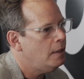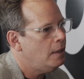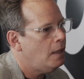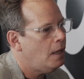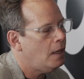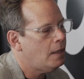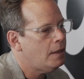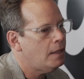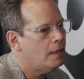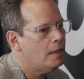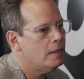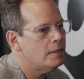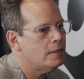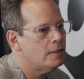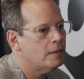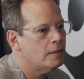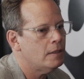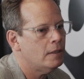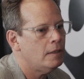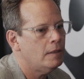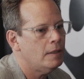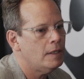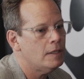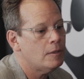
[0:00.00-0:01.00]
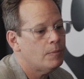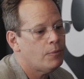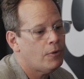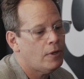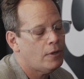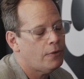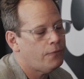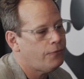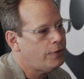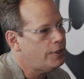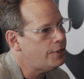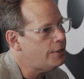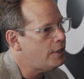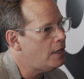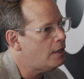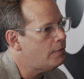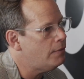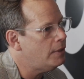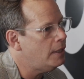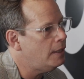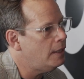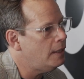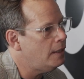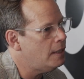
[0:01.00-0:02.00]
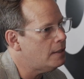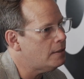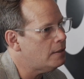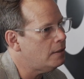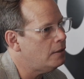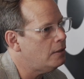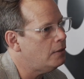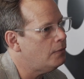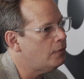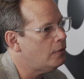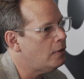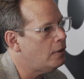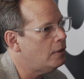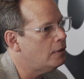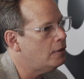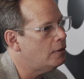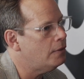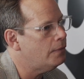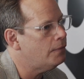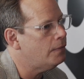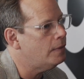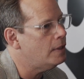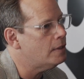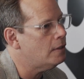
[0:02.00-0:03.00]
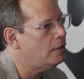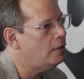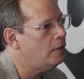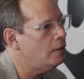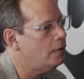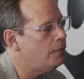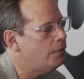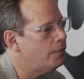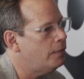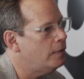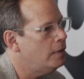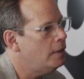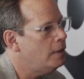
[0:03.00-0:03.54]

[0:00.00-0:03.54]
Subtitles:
I think it's a breath of fresh air, really. There's a lot of